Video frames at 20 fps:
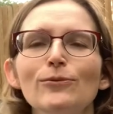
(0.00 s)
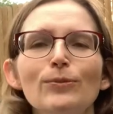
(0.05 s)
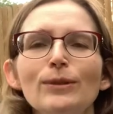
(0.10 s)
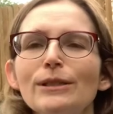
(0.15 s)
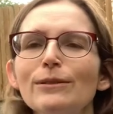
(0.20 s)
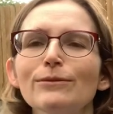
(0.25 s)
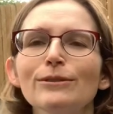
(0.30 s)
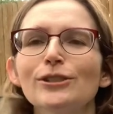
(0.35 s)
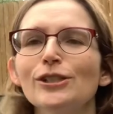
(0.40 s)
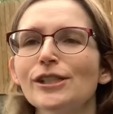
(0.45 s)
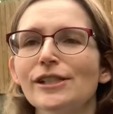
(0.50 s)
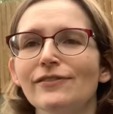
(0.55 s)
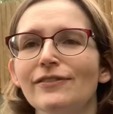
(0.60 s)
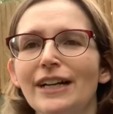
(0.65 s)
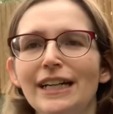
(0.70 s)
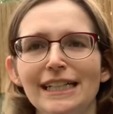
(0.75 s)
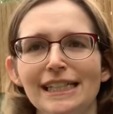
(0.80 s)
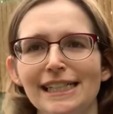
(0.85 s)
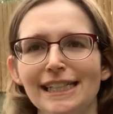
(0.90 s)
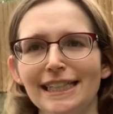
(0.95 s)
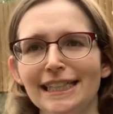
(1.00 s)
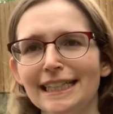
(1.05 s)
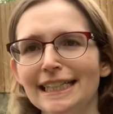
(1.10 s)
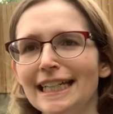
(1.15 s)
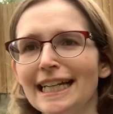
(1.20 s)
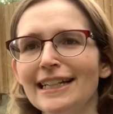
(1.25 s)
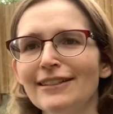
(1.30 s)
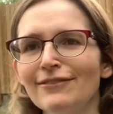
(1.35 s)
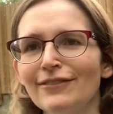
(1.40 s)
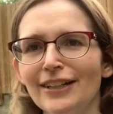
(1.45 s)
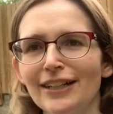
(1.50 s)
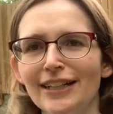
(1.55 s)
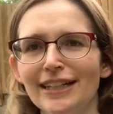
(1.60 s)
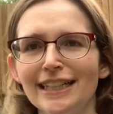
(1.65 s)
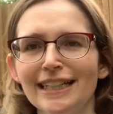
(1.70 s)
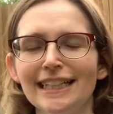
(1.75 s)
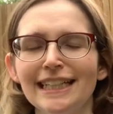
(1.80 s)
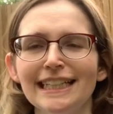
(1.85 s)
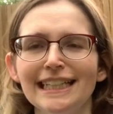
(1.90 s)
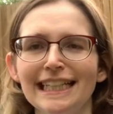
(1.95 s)
were just very silly and
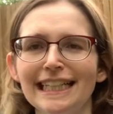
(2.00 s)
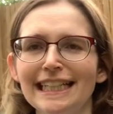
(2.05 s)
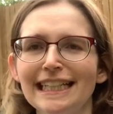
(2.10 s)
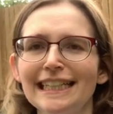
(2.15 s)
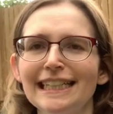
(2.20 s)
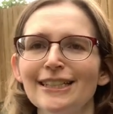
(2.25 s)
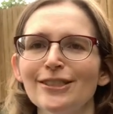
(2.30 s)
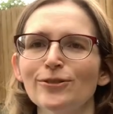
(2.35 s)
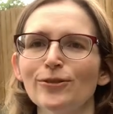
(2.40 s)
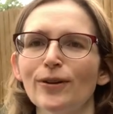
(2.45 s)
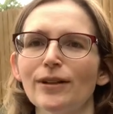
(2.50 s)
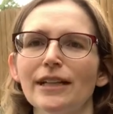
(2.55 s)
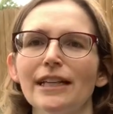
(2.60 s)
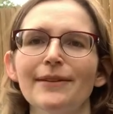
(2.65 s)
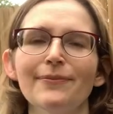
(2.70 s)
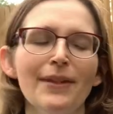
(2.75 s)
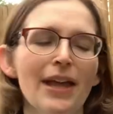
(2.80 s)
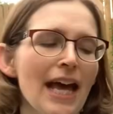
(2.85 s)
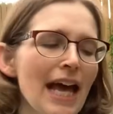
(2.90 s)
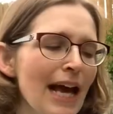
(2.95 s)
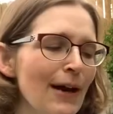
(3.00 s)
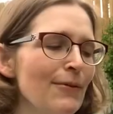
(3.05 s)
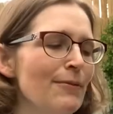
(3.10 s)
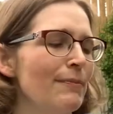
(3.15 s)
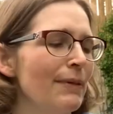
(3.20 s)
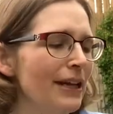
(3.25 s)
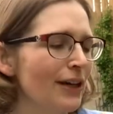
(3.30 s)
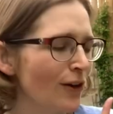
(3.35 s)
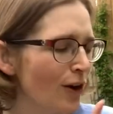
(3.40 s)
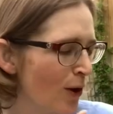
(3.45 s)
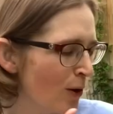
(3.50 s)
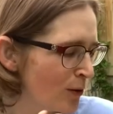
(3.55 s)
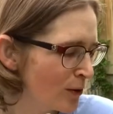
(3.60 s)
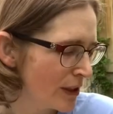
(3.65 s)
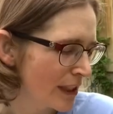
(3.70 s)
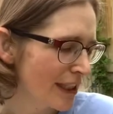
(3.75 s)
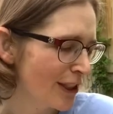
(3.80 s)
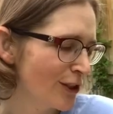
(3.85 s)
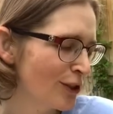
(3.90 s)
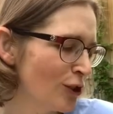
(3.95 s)
very geeky and dorky. We made our own
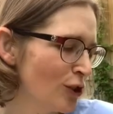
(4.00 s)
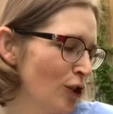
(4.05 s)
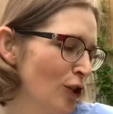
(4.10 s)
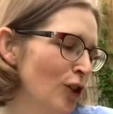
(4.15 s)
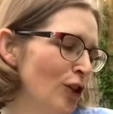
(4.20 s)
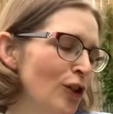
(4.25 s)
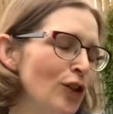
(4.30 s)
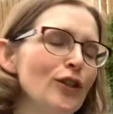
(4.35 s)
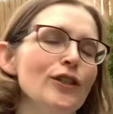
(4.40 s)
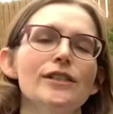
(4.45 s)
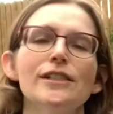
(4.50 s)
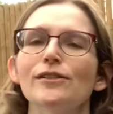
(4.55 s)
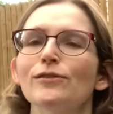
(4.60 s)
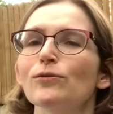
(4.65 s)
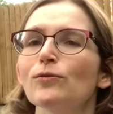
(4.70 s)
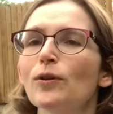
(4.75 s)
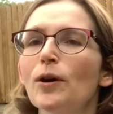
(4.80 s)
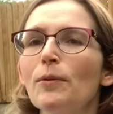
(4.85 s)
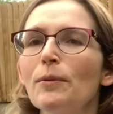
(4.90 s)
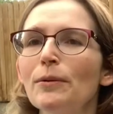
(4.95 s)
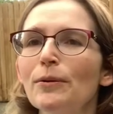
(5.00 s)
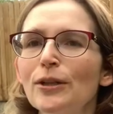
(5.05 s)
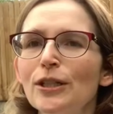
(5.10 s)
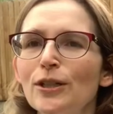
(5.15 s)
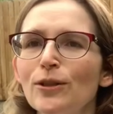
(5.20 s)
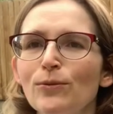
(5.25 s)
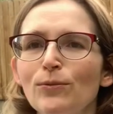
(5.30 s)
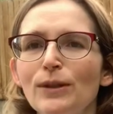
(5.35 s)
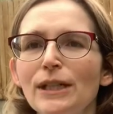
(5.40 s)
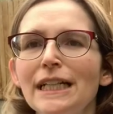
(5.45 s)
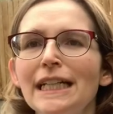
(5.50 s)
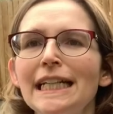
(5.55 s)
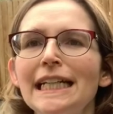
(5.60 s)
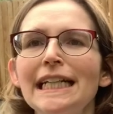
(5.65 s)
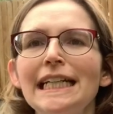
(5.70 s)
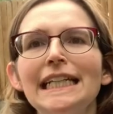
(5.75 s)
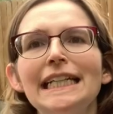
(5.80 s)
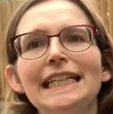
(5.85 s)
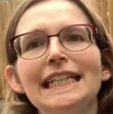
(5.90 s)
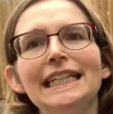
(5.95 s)
little journals of what we were going to
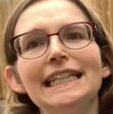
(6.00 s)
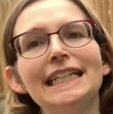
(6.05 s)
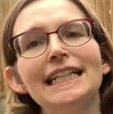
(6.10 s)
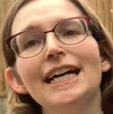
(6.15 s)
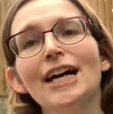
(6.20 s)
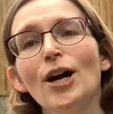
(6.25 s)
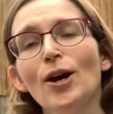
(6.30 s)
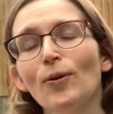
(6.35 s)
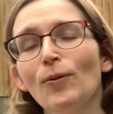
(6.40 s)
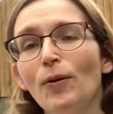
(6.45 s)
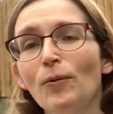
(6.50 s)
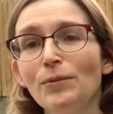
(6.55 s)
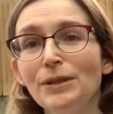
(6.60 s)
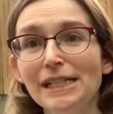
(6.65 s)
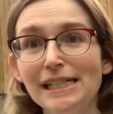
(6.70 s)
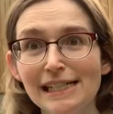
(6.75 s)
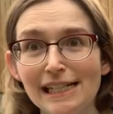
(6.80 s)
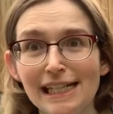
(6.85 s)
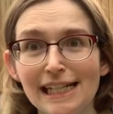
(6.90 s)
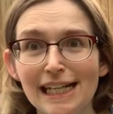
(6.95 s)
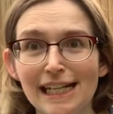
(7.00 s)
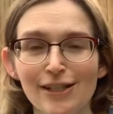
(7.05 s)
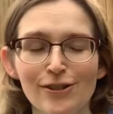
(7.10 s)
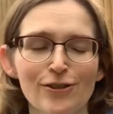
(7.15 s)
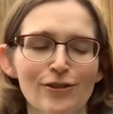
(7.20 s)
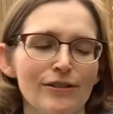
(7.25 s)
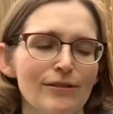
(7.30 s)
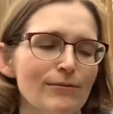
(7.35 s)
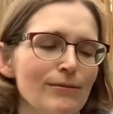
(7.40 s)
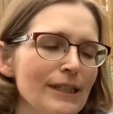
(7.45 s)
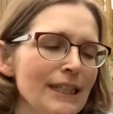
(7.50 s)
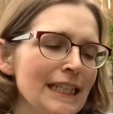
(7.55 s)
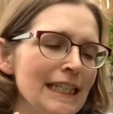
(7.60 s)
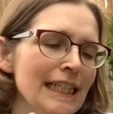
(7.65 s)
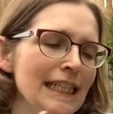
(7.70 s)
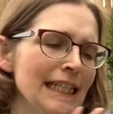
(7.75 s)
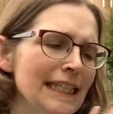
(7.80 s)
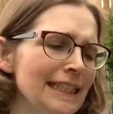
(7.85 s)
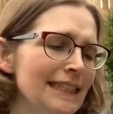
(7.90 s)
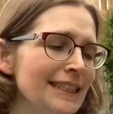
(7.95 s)
read and what we did actually
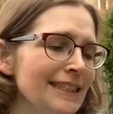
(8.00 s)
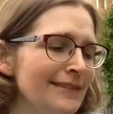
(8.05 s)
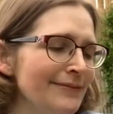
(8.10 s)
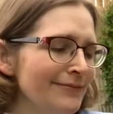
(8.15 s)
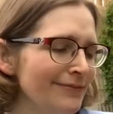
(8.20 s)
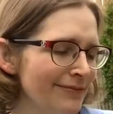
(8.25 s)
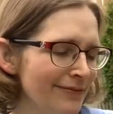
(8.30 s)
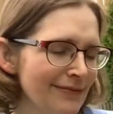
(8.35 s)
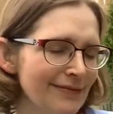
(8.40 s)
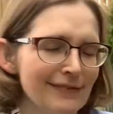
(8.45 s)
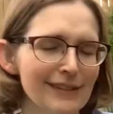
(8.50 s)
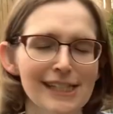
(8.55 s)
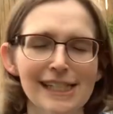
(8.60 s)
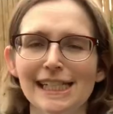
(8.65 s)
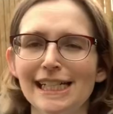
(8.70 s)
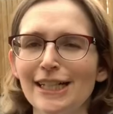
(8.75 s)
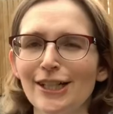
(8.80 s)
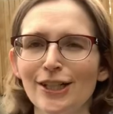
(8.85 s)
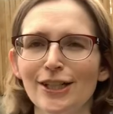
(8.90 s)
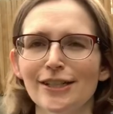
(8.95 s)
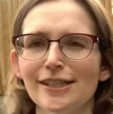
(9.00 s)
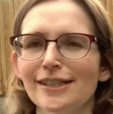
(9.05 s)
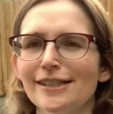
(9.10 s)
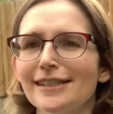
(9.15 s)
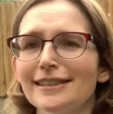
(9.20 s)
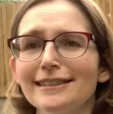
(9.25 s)
read and stickers, and